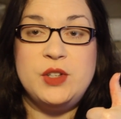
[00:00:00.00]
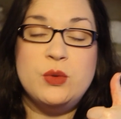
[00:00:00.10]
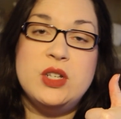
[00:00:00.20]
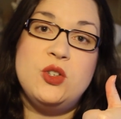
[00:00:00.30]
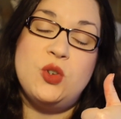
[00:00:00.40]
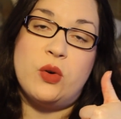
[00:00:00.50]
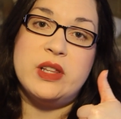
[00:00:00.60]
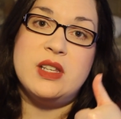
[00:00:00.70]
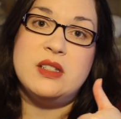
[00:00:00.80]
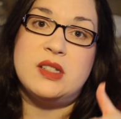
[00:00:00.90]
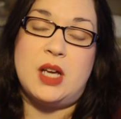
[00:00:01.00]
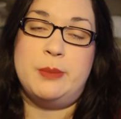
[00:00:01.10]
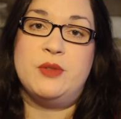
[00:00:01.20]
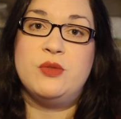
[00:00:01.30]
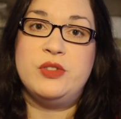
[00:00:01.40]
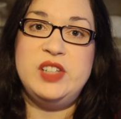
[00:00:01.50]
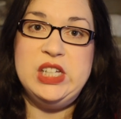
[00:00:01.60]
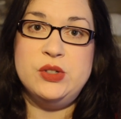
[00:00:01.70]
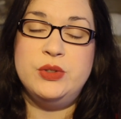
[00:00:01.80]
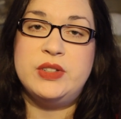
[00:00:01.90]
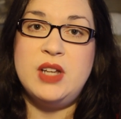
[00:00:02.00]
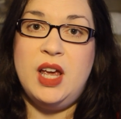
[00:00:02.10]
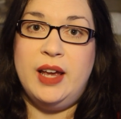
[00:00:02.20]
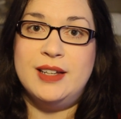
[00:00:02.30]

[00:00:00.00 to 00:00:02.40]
you enjoy these type of reviews,